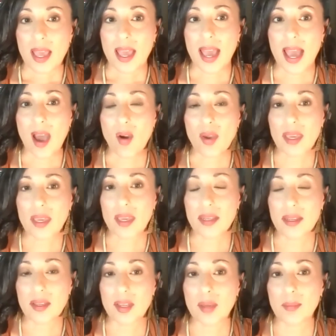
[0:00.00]
How
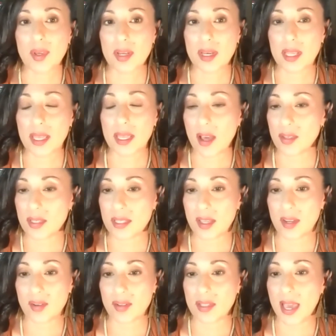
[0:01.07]
can community health
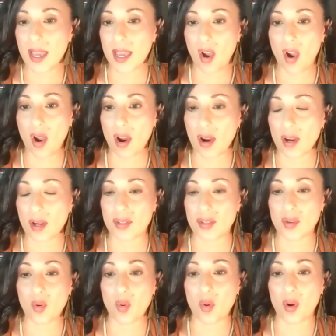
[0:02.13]
centers like ours,
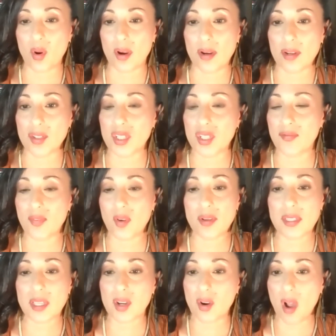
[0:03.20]
or just
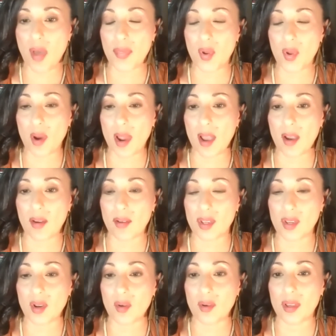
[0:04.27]
folks that are on the
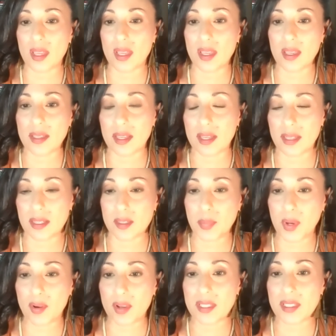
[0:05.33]
ground,
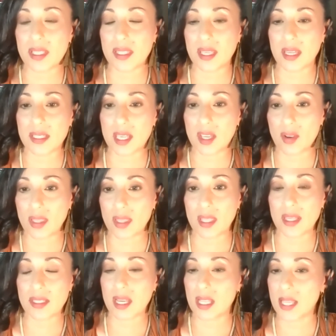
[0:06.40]
experiencing things, hearing
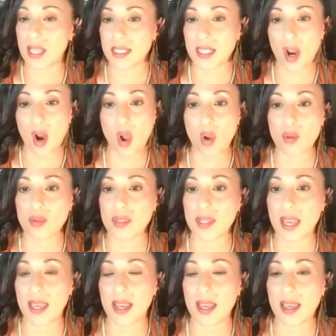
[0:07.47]
things, collecting our own
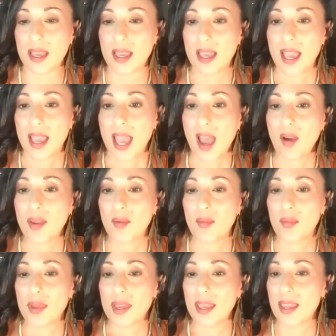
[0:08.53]
data, how
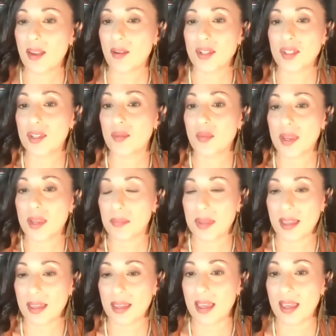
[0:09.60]
can we, or should we
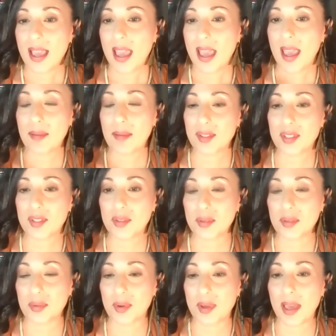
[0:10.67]
be able
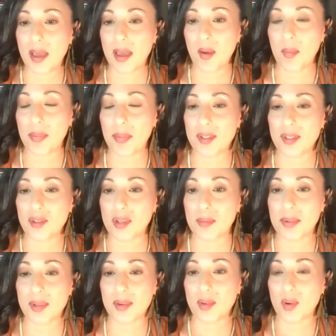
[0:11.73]
to help
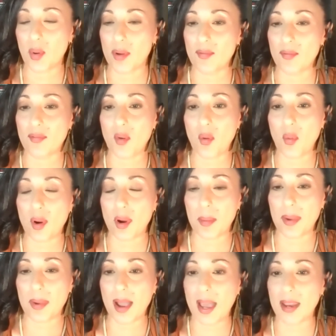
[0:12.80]
contribute or
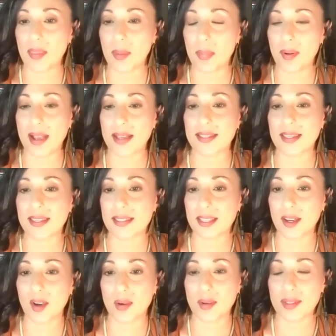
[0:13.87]
inform kind of the process
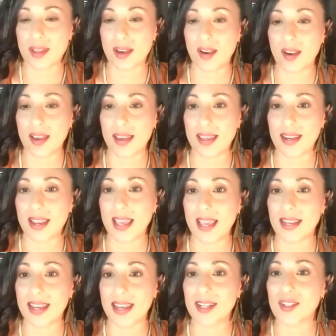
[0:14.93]
that goes on
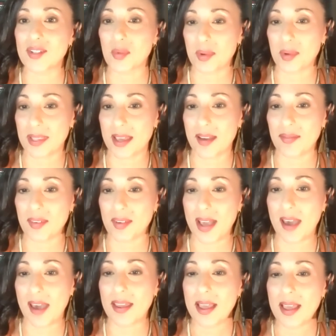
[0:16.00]
at your level?
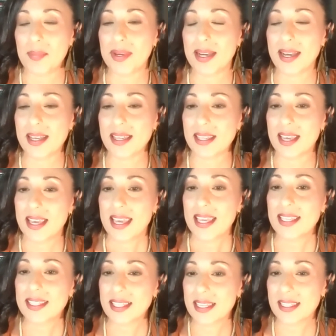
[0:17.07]
Because
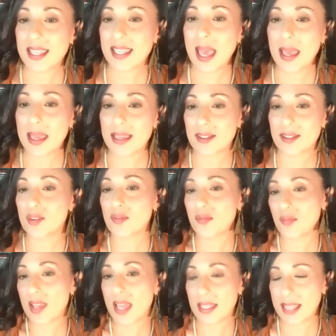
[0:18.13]
isn't that, do you
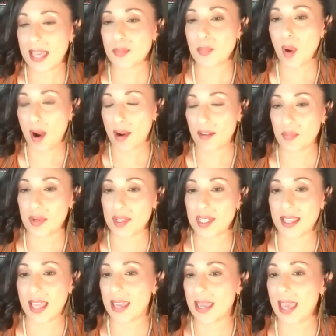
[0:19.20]
feel like that's part of
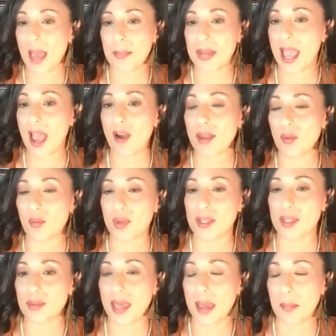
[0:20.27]
bridging that gap, and how can we
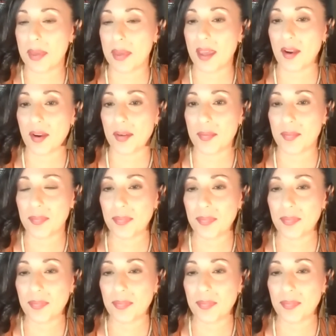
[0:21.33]
do that better?